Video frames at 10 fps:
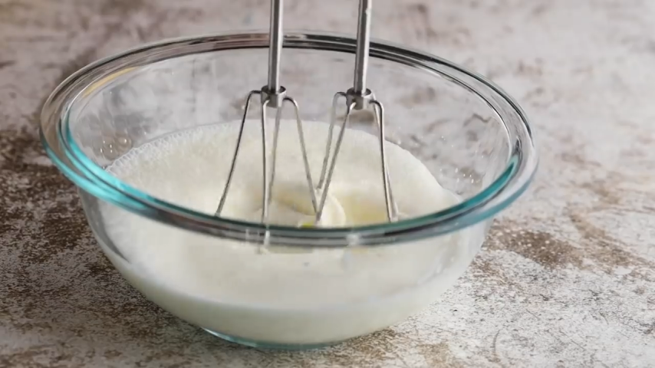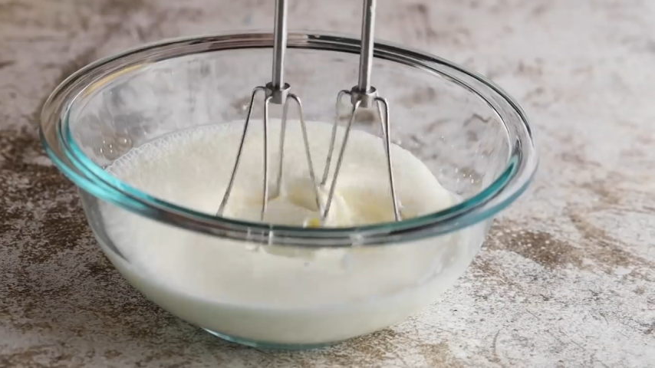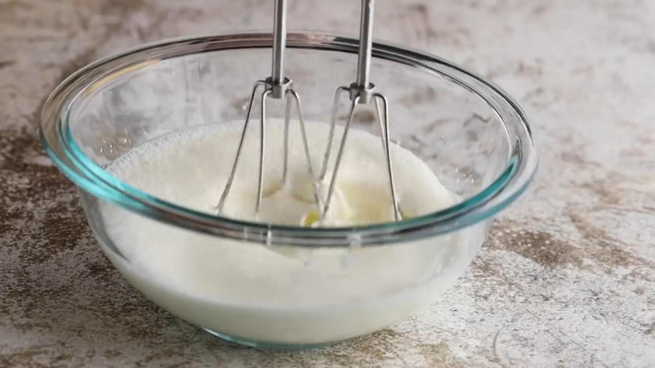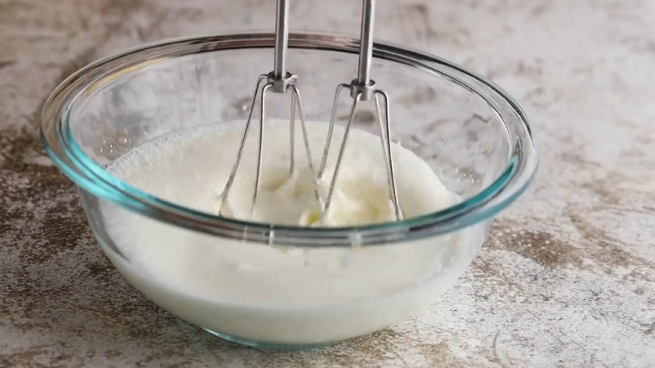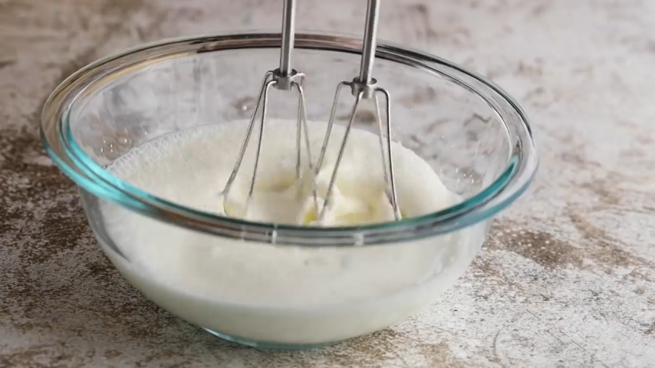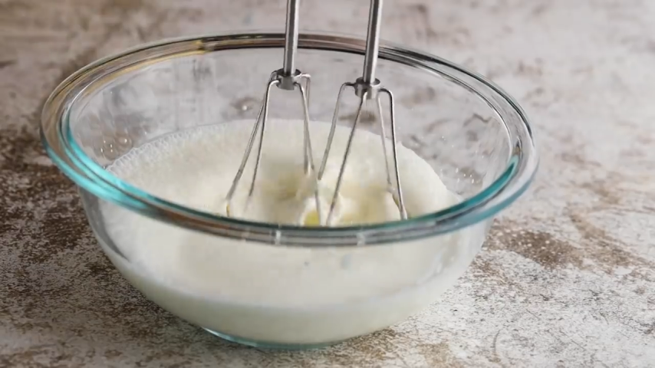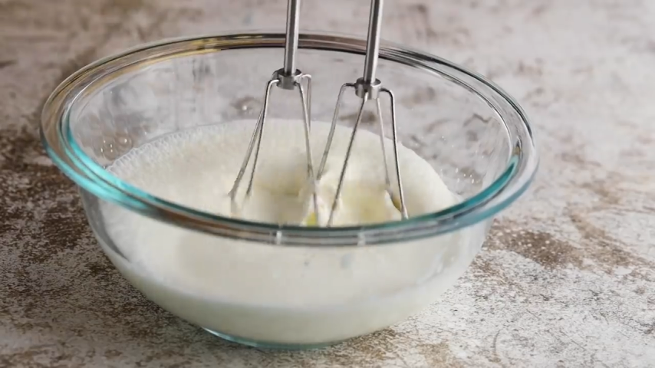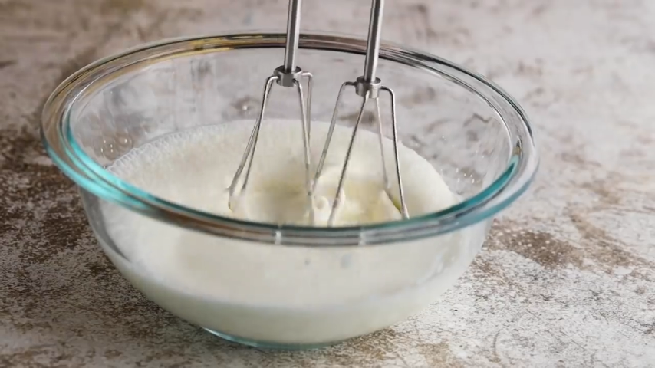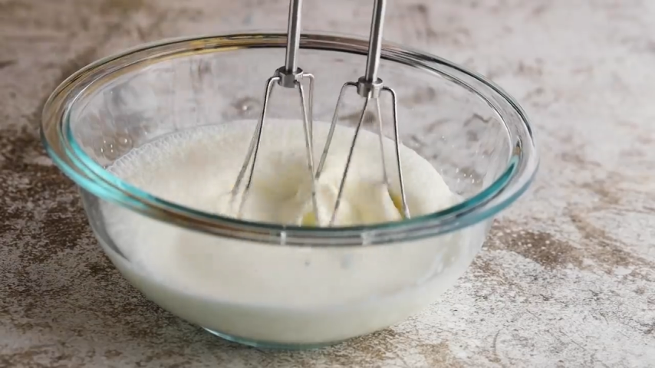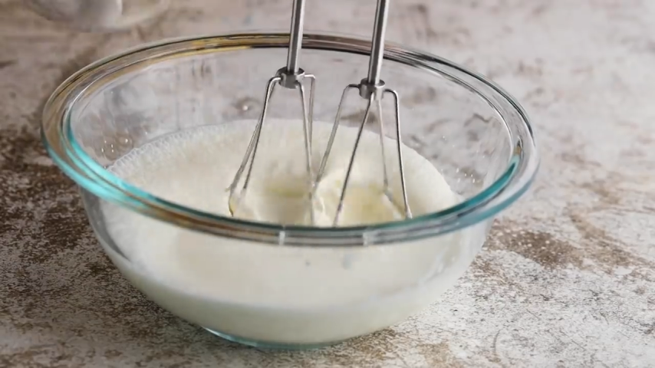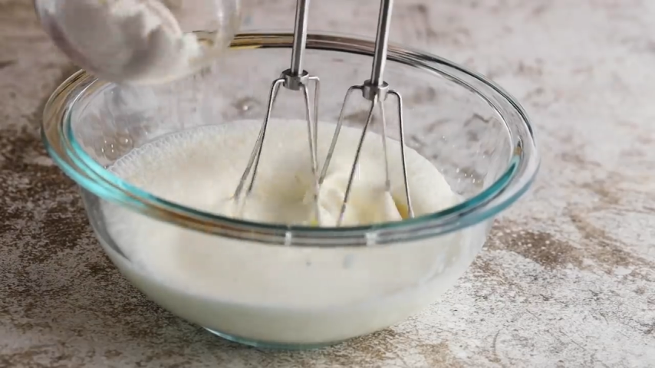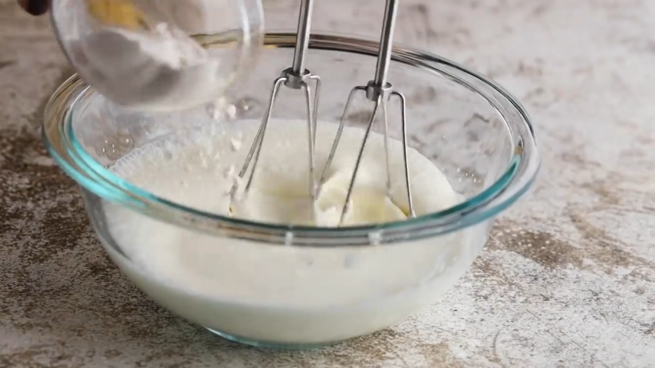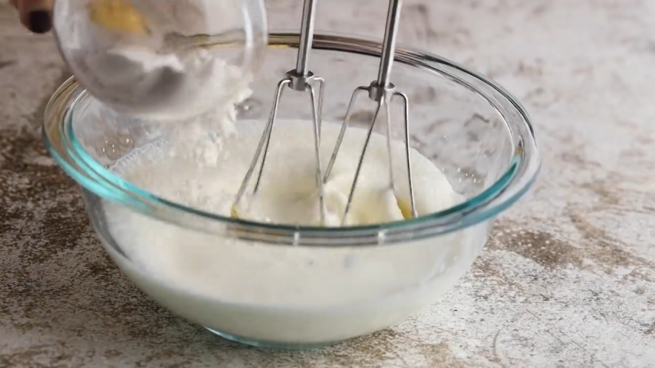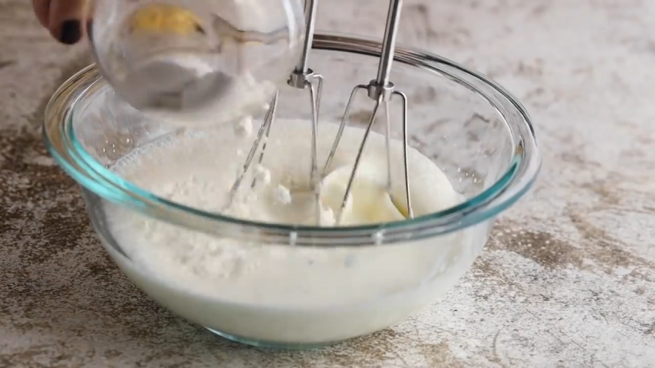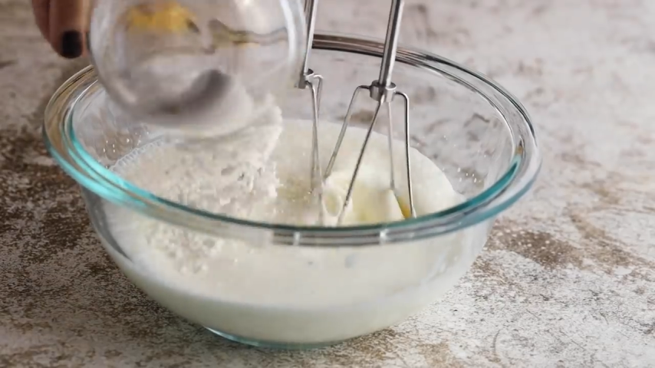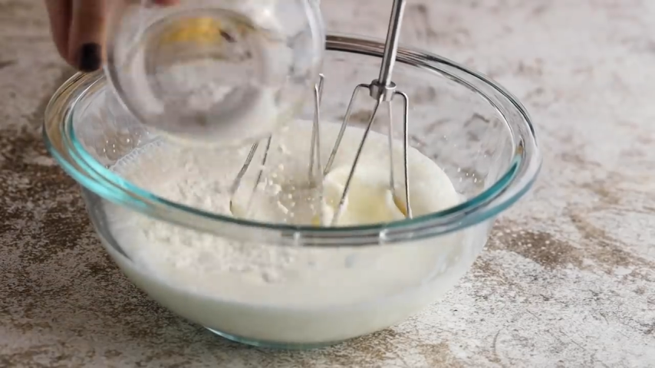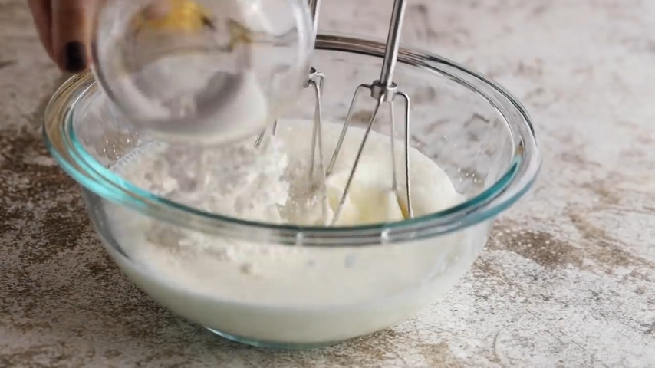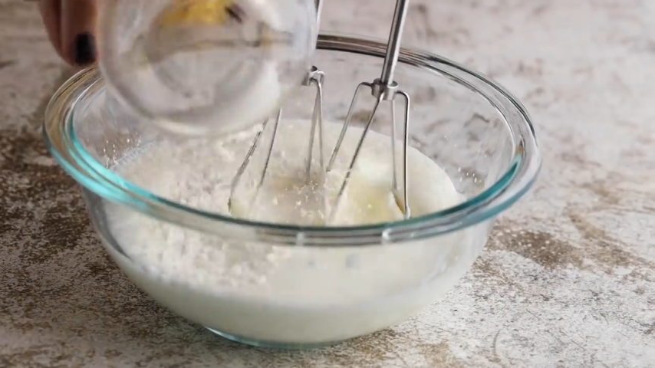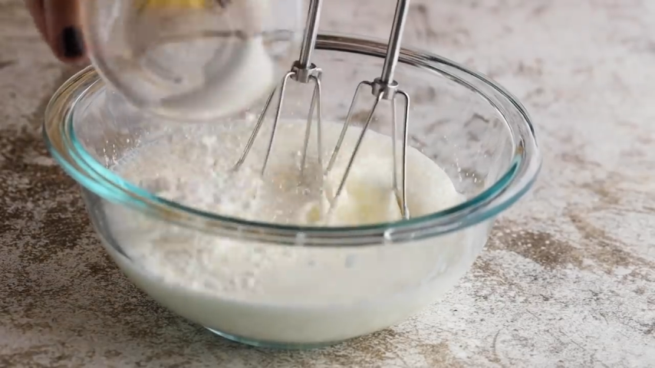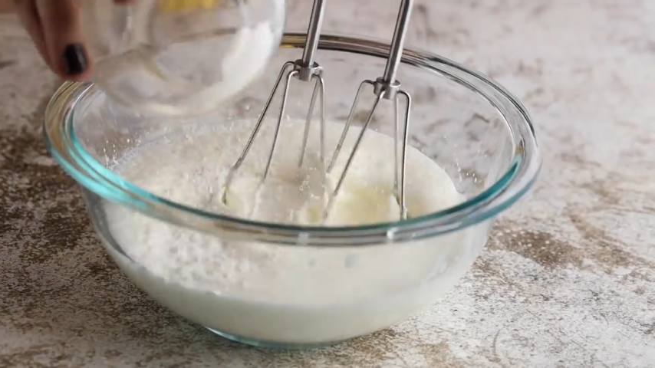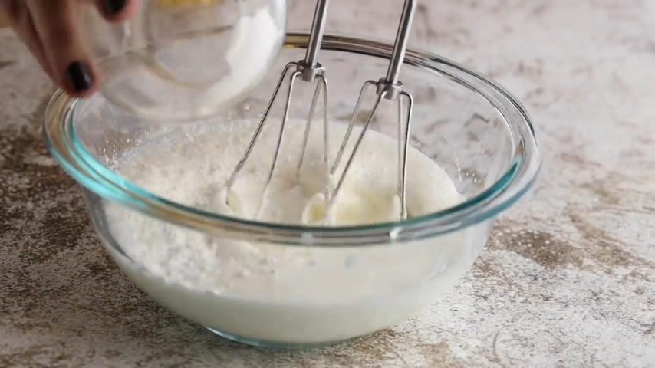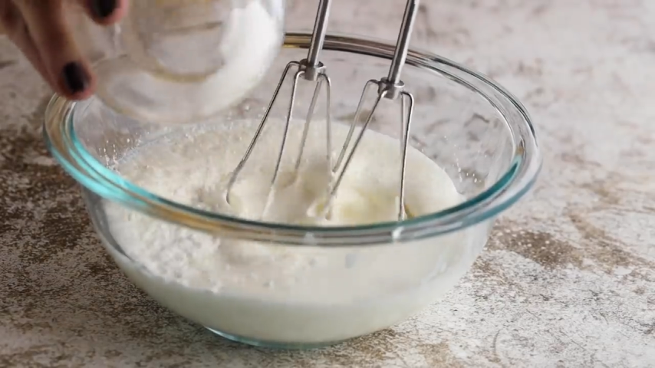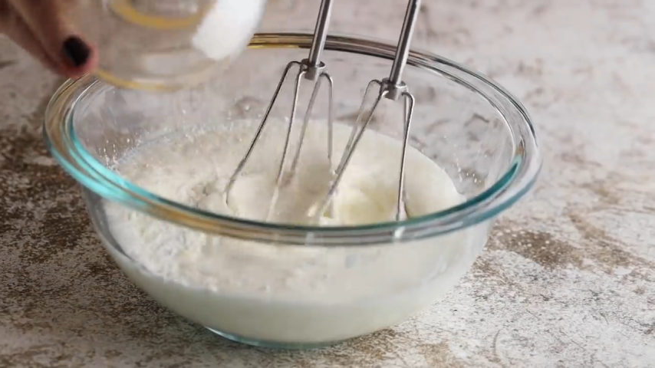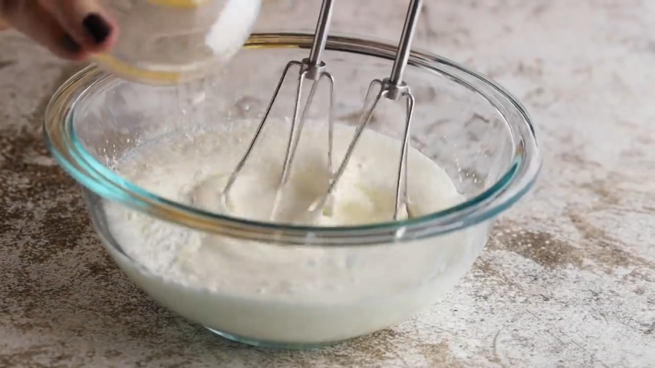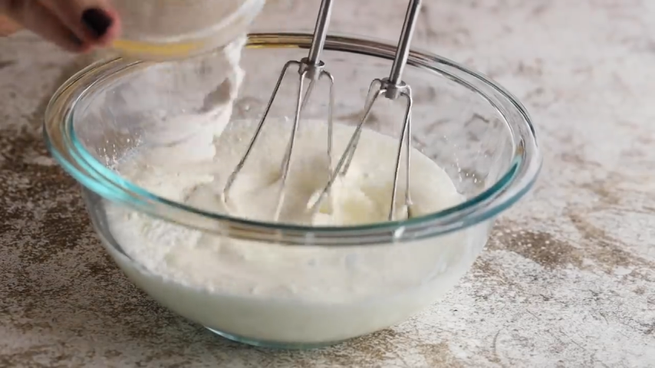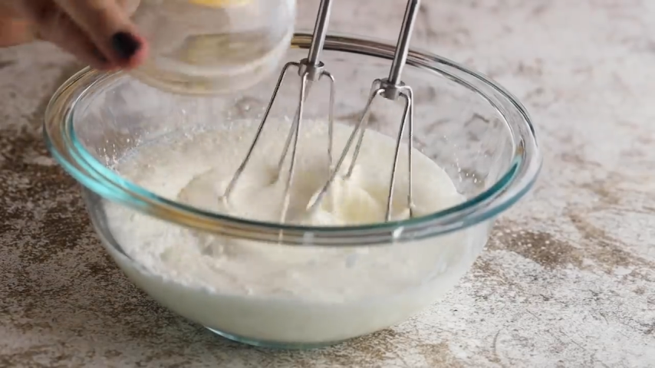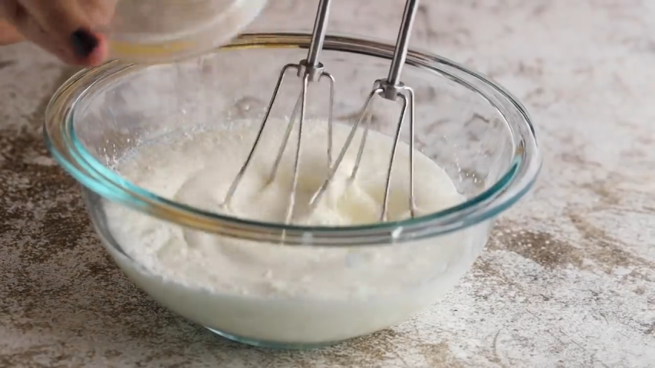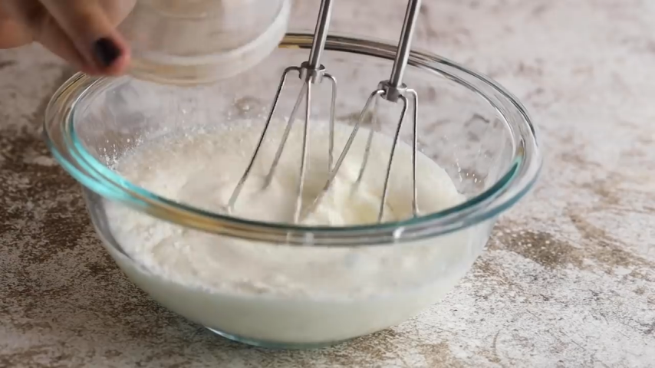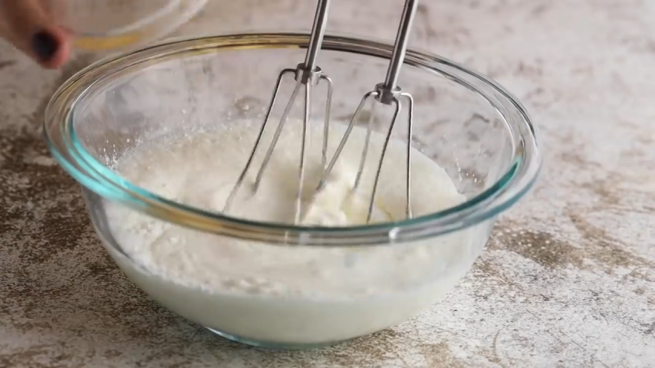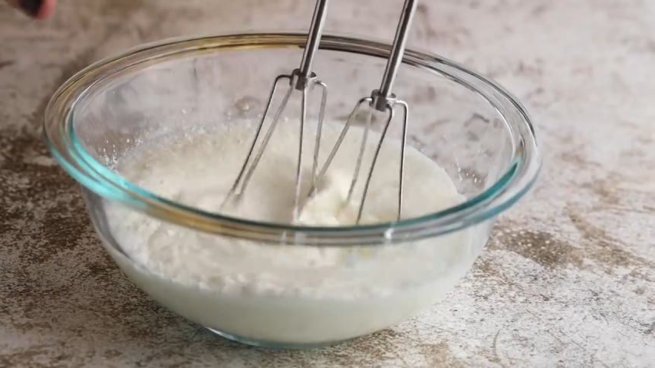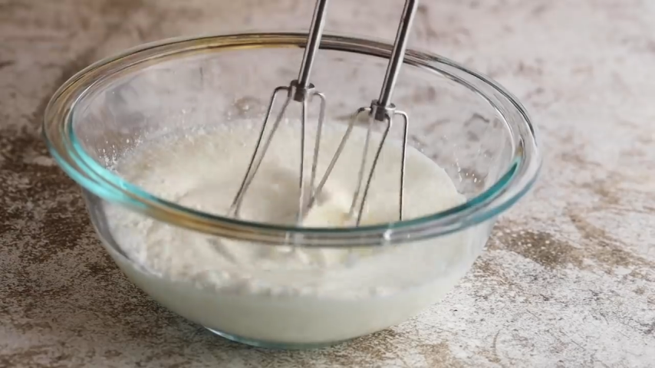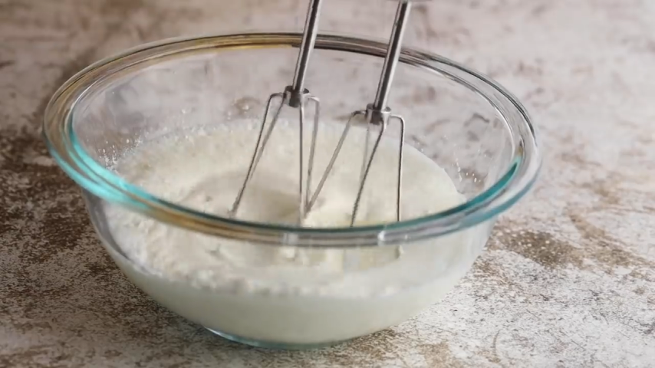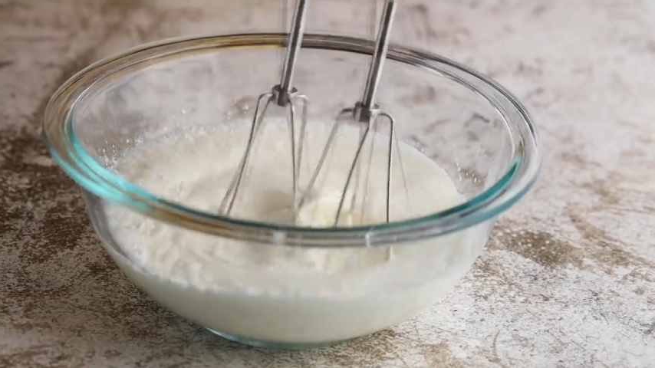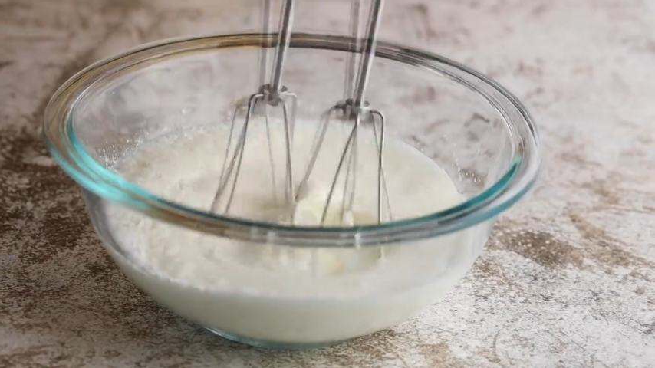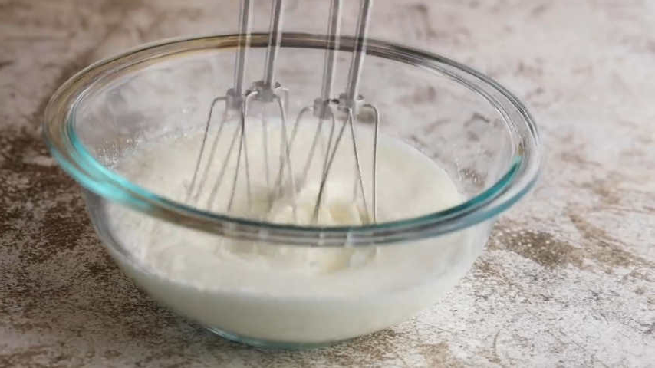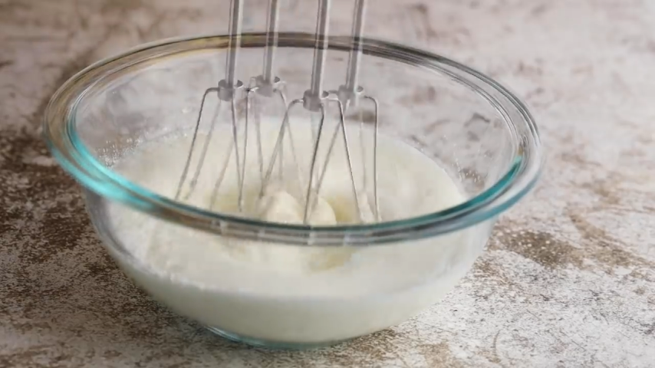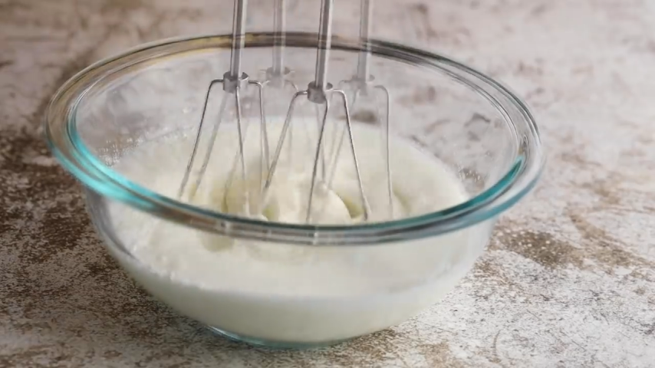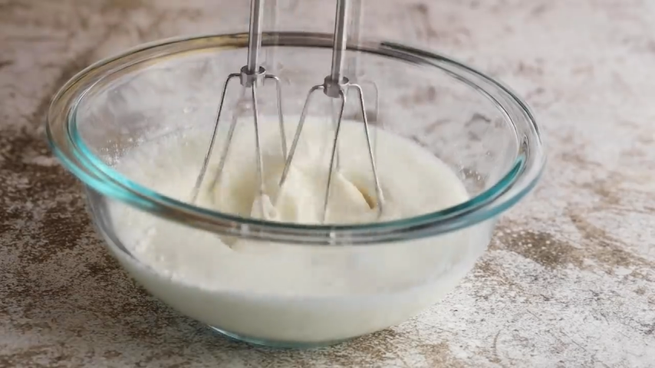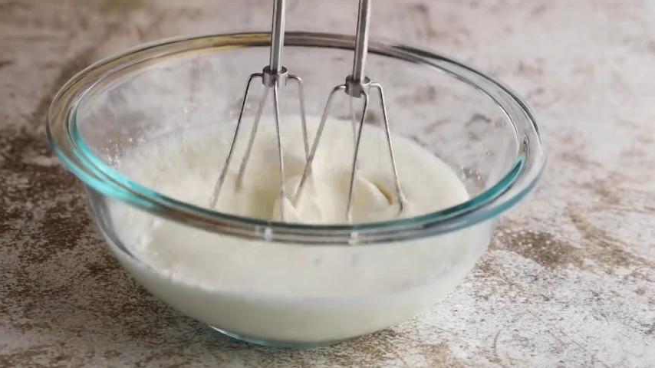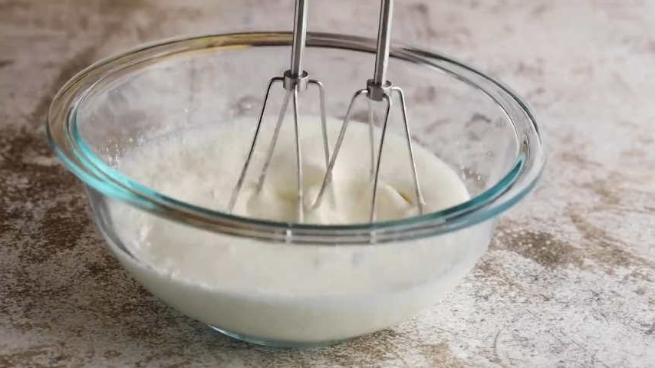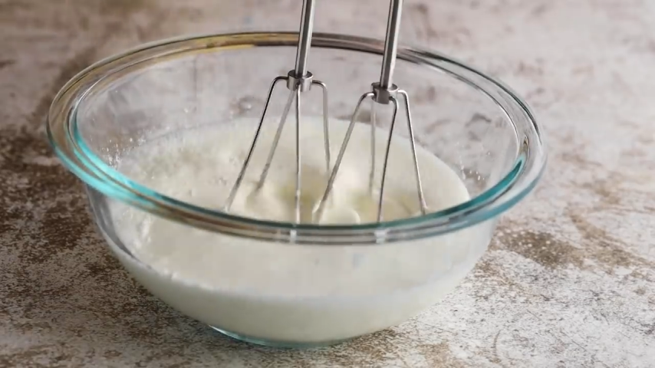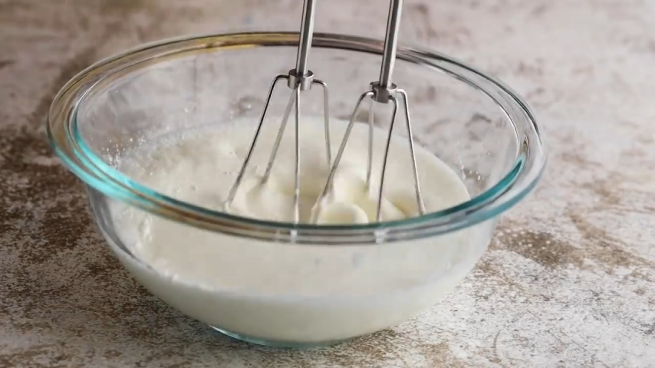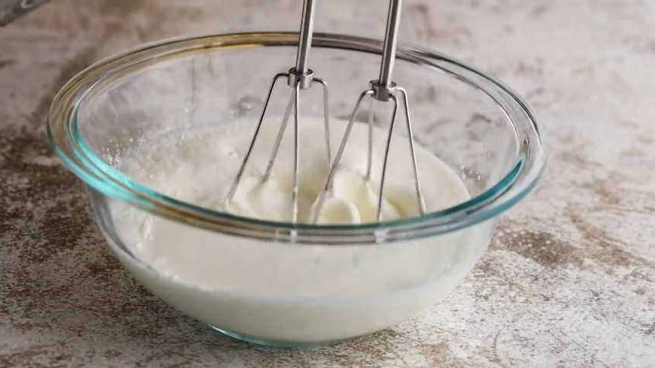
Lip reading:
(no speaker visible)